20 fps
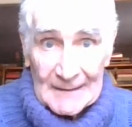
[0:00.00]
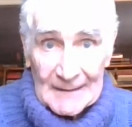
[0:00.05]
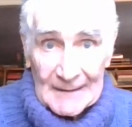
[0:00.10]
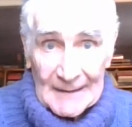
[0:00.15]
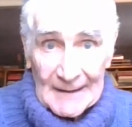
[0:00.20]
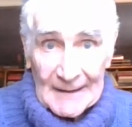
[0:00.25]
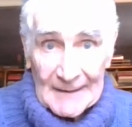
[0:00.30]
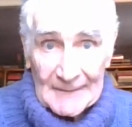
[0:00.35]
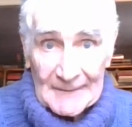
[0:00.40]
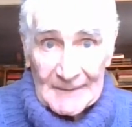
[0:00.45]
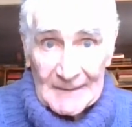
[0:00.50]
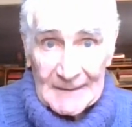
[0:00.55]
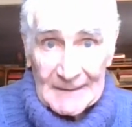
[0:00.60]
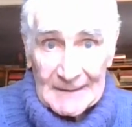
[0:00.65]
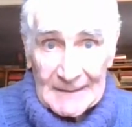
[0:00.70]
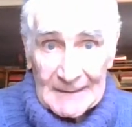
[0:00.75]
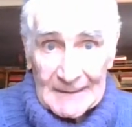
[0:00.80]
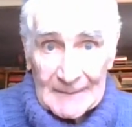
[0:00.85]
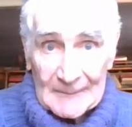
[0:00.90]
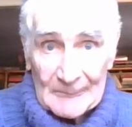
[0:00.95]
and
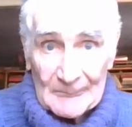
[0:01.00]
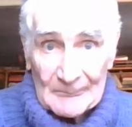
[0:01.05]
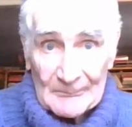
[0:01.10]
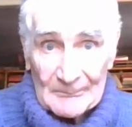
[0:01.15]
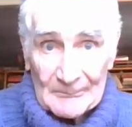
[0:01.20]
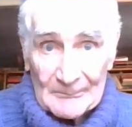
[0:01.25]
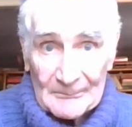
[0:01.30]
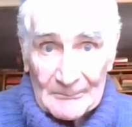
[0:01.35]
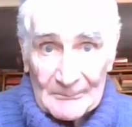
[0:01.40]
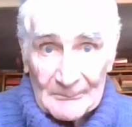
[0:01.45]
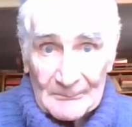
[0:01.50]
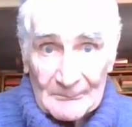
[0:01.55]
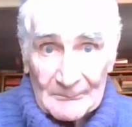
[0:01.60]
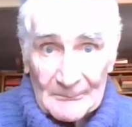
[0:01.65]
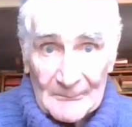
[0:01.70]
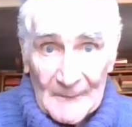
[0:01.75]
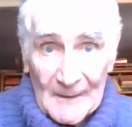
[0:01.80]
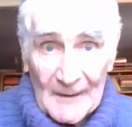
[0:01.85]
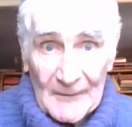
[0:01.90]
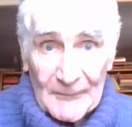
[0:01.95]
the
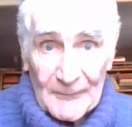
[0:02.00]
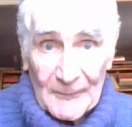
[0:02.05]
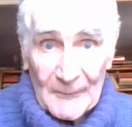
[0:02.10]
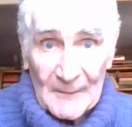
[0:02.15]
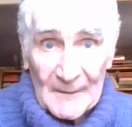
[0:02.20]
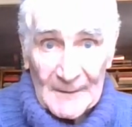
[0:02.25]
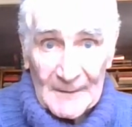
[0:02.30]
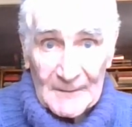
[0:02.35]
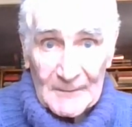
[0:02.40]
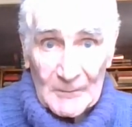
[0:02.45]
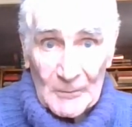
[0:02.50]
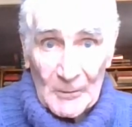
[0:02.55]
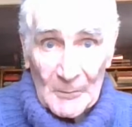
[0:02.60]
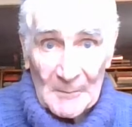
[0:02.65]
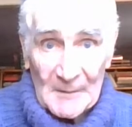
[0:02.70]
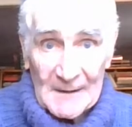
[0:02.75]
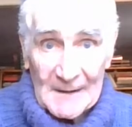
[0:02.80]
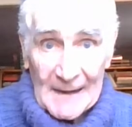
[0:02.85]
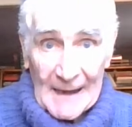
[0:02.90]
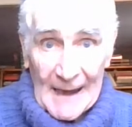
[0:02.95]
history of the
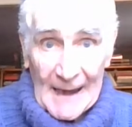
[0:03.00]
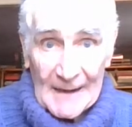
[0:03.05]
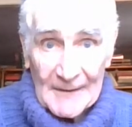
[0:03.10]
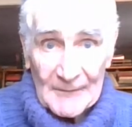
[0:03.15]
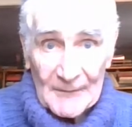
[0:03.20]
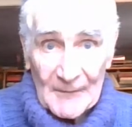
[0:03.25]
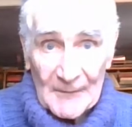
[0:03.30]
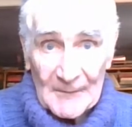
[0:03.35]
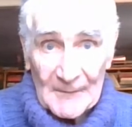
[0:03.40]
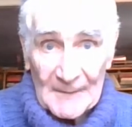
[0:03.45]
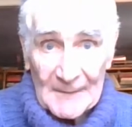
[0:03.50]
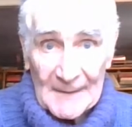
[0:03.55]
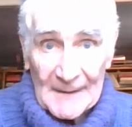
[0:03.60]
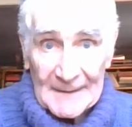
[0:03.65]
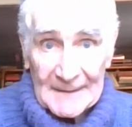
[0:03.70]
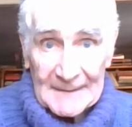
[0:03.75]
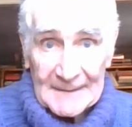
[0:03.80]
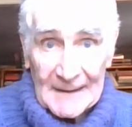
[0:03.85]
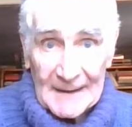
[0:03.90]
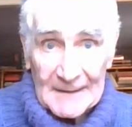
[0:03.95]
grooming gangs in the
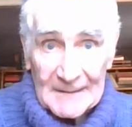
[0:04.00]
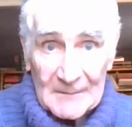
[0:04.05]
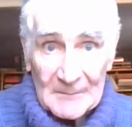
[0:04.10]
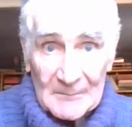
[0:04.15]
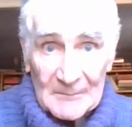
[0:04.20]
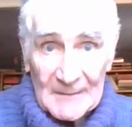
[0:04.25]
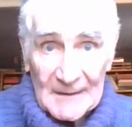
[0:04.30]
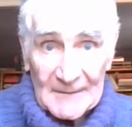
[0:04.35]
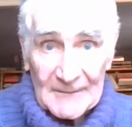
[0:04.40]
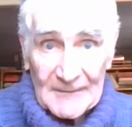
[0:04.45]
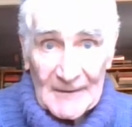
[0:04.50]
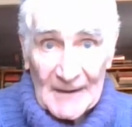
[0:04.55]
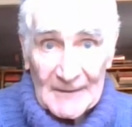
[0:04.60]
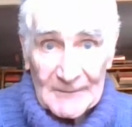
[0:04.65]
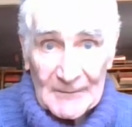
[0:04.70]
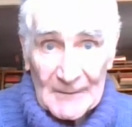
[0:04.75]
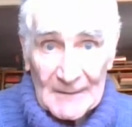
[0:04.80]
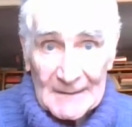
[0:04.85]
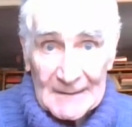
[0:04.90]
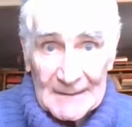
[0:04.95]
United Kingdom,
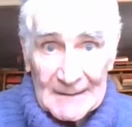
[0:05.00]
etc.